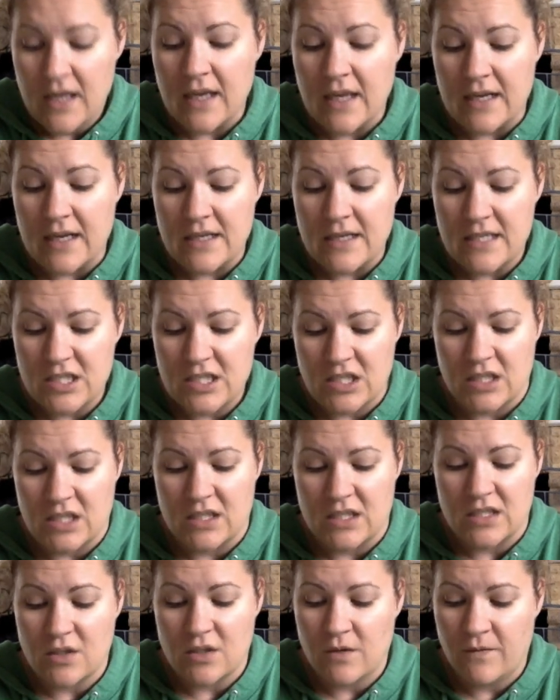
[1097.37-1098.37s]
In
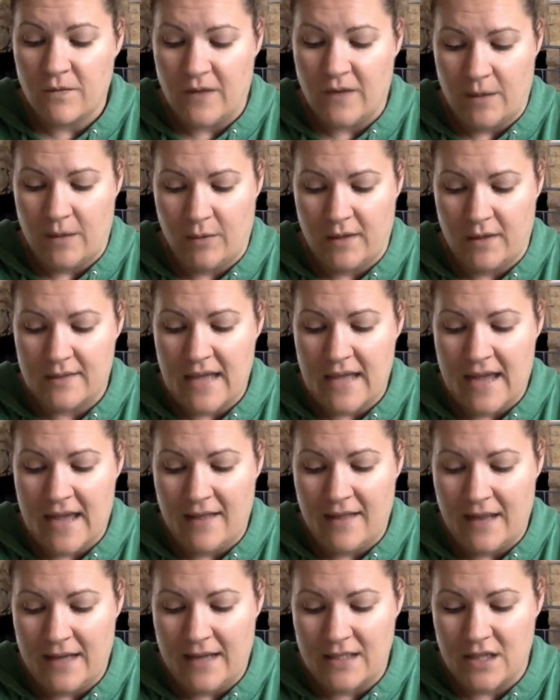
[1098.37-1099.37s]
addition, certain families
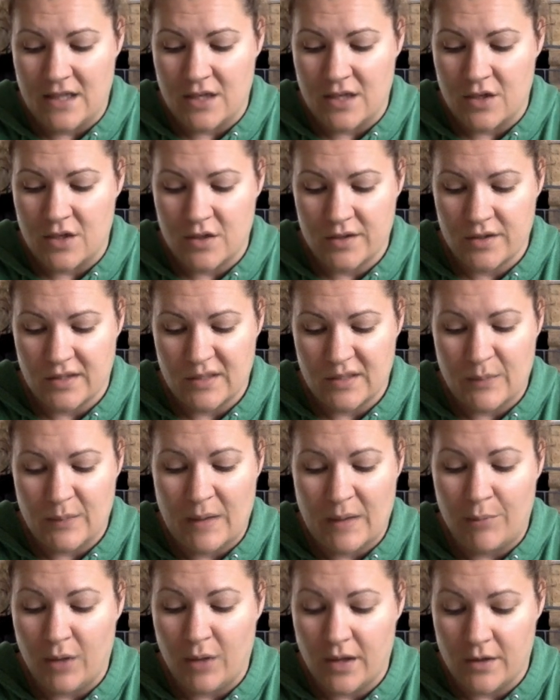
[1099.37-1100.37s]
allied to the Nurses by
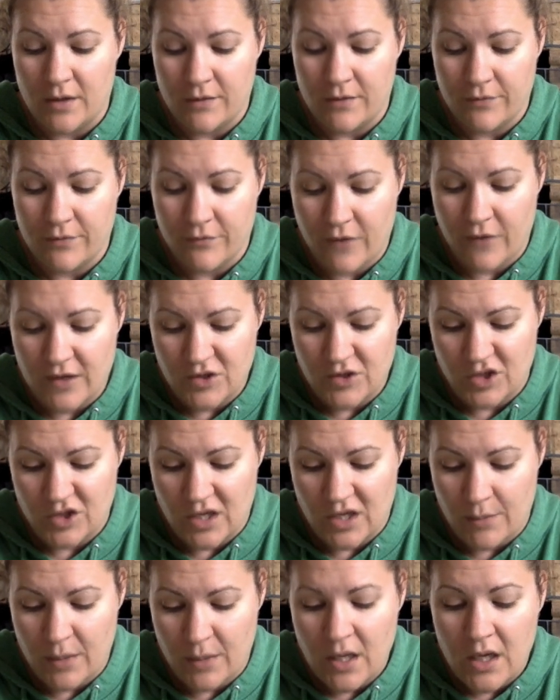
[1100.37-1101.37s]
blood or
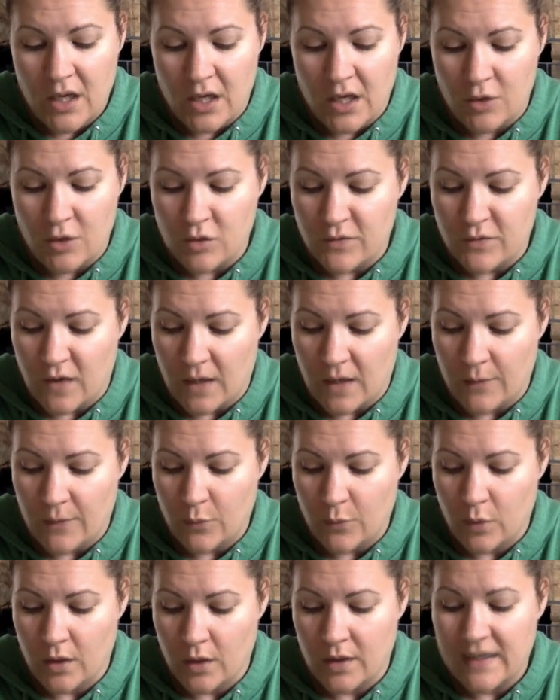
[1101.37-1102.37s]
friendship, and whose farms
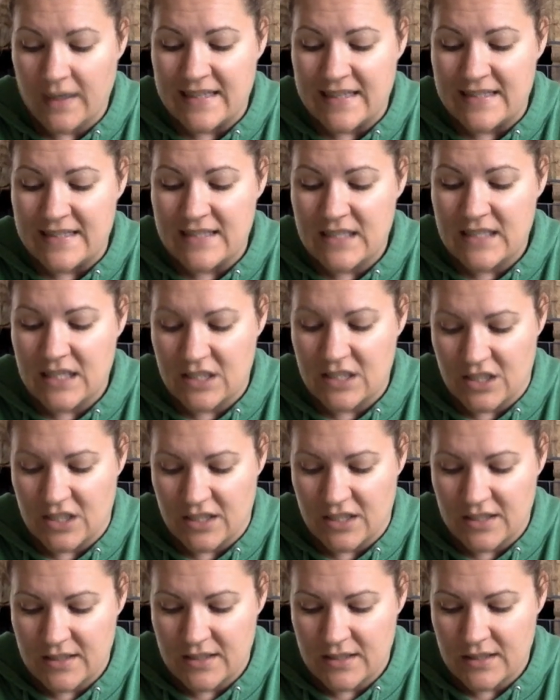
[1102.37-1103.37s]
were
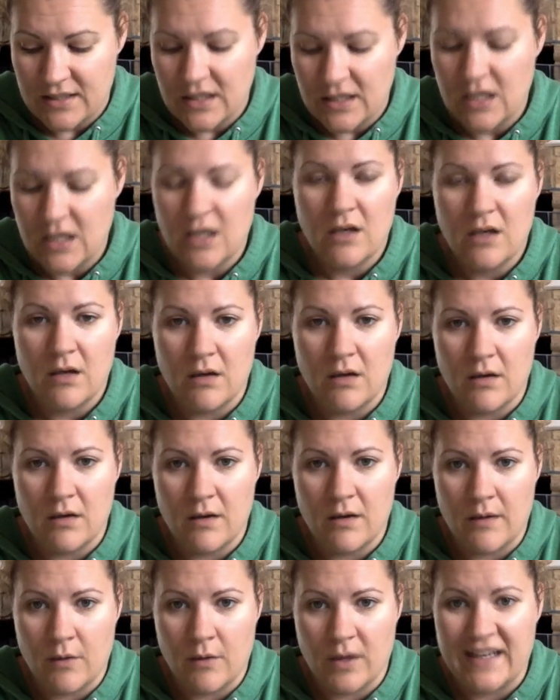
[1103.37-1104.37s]
contiguous,
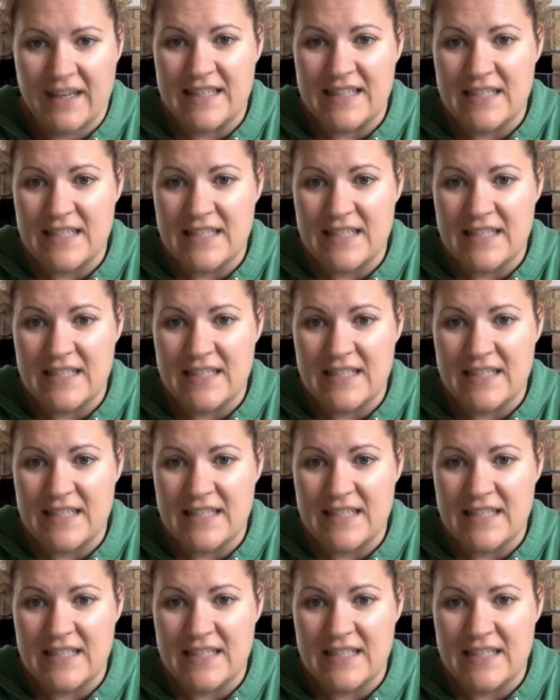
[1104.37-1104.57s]
all